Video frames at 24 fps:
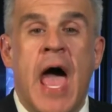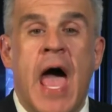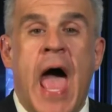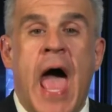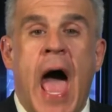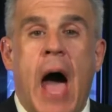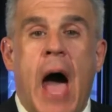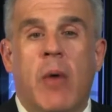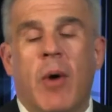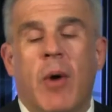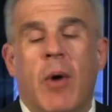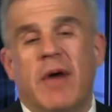
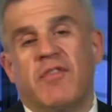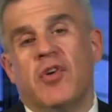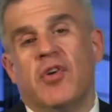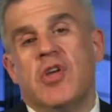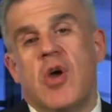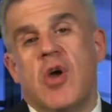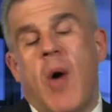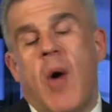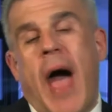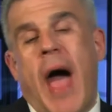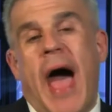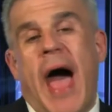However,
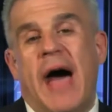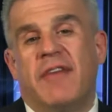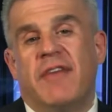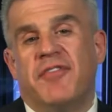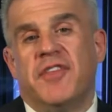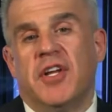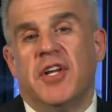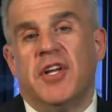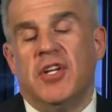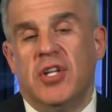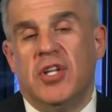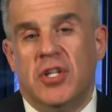you have to
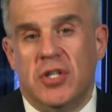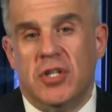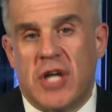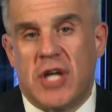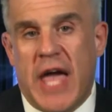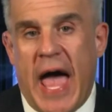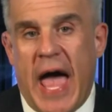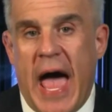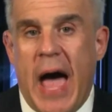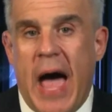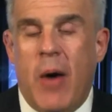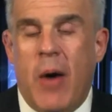look
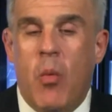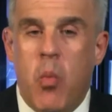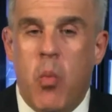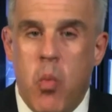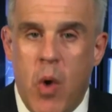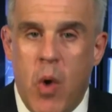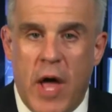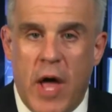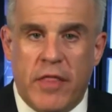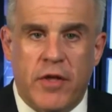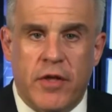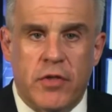at
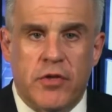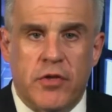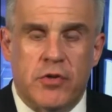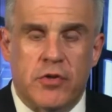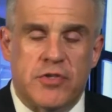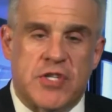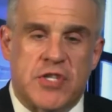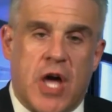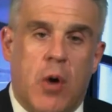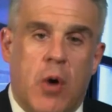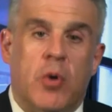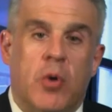whether there's
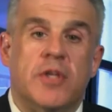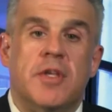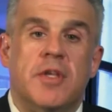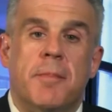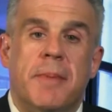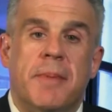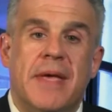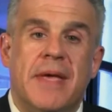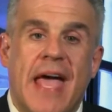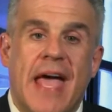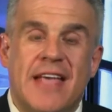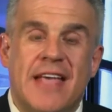going to
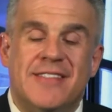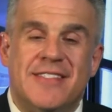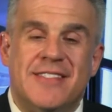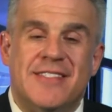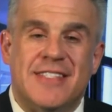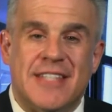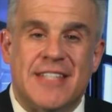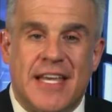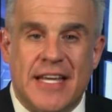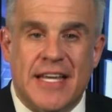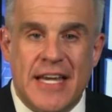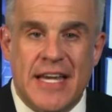be a
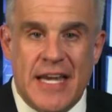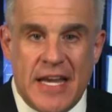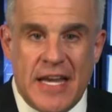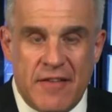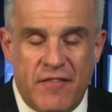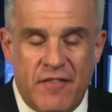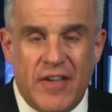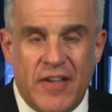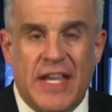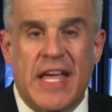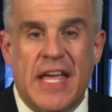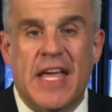
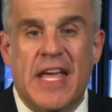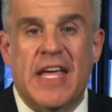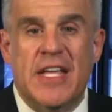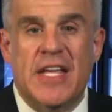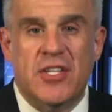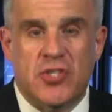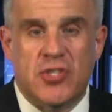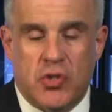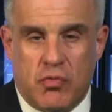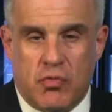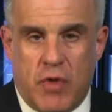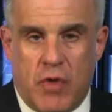significant
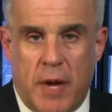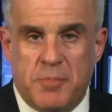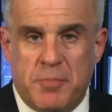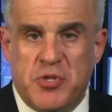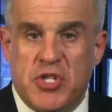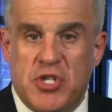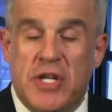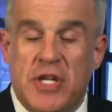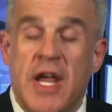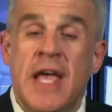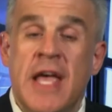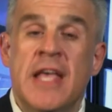interruption